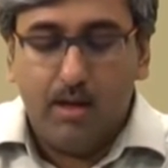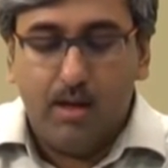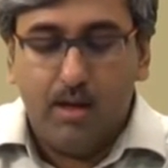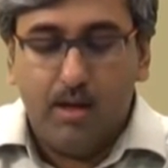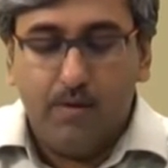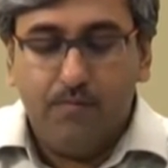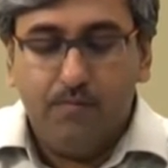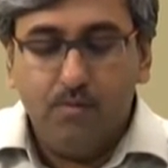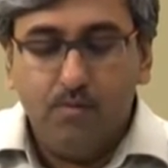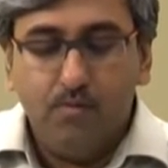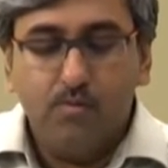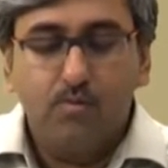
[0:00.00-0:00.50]

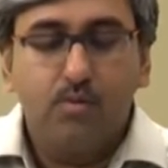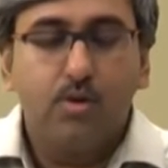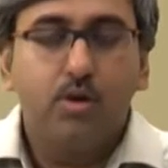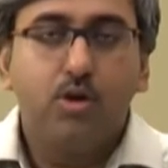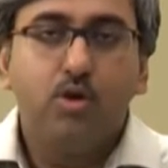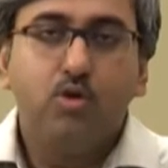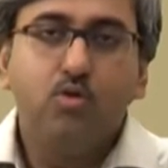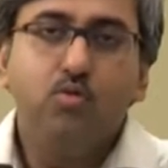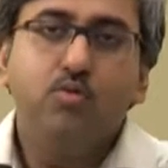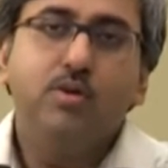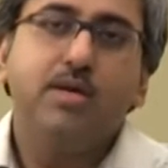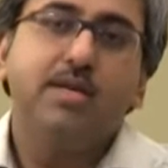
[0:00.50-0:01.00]
if you
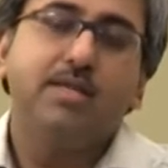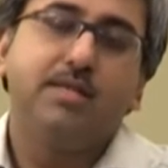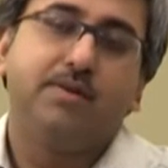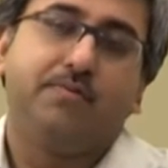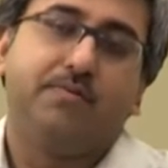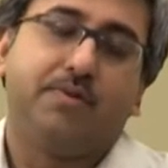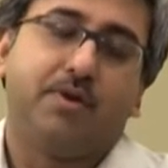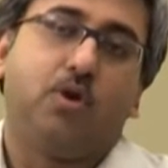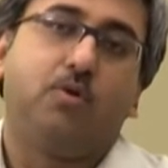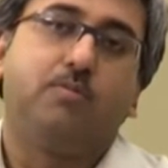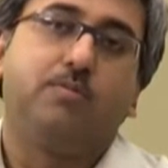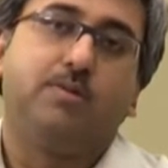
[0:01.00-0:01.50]
look at the
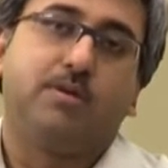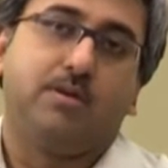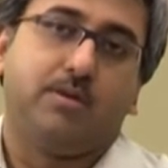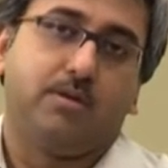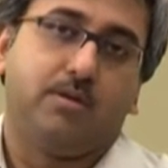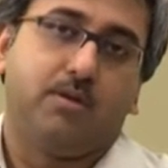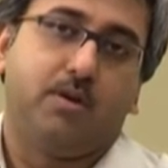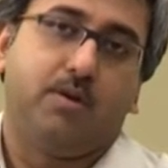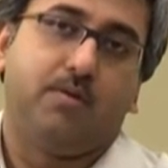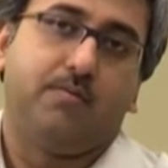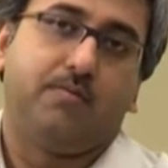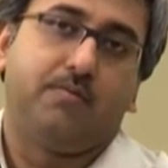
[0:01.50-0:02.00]

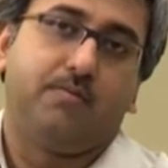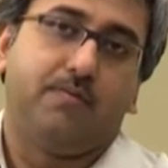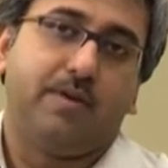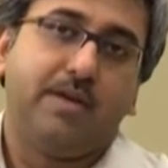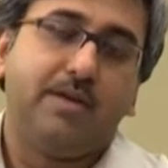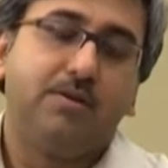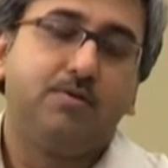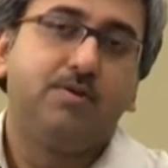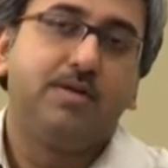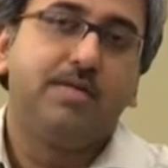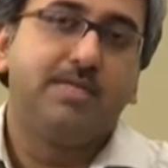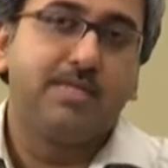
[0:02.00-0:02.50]
phenomenon of
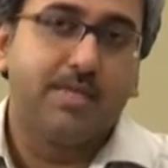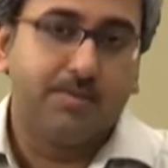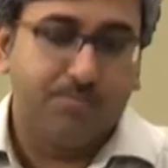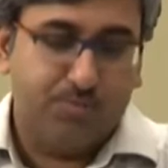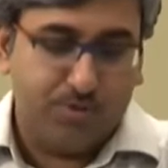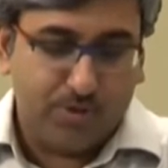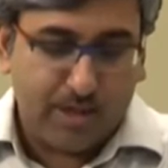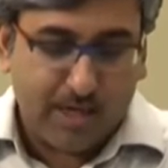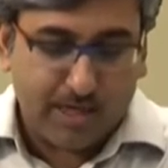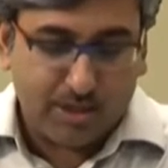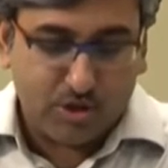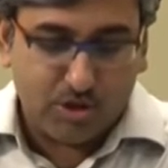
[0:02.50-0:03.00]
increasing
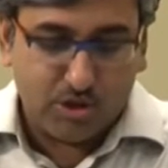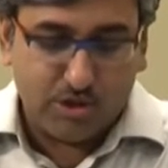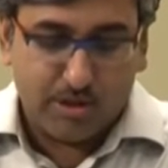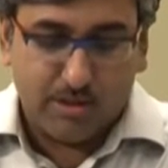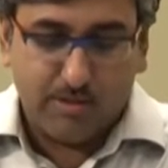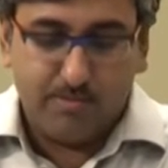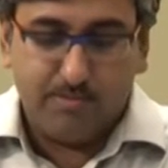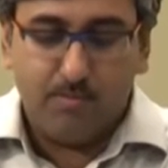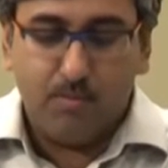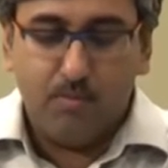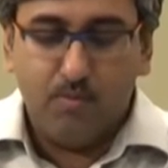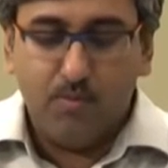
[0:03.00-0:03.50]

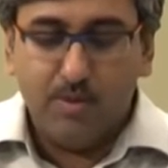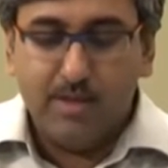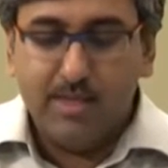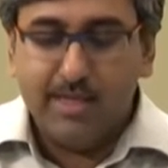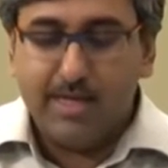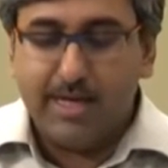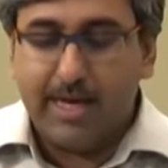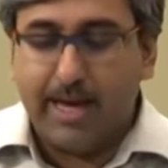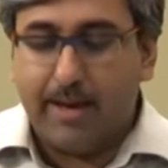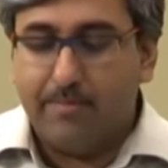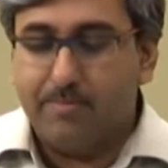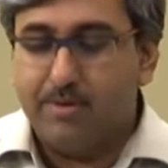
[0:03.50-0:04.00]
production within
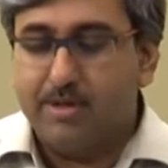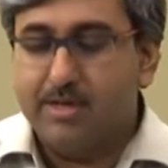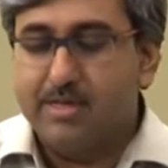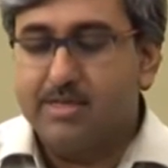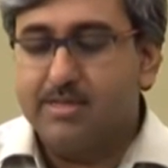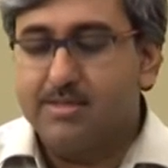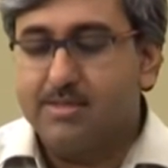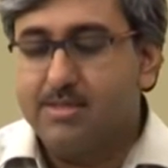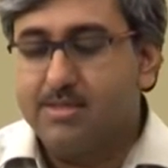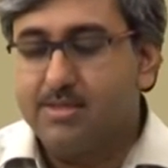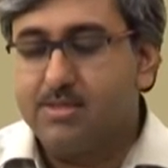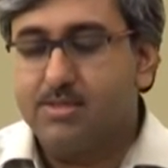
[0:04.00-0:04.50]
the
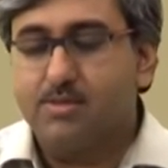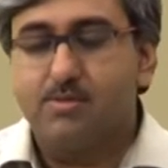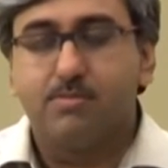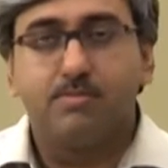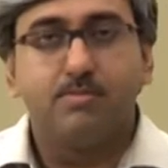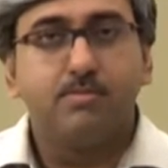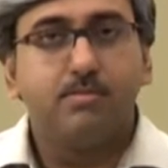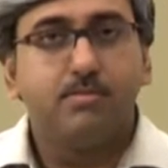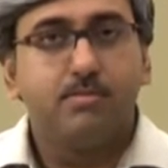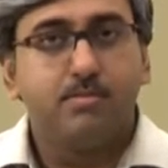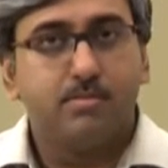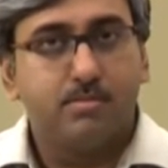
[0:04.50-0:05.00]
capitalist
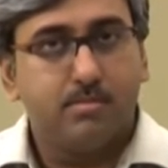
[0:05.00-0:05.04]
system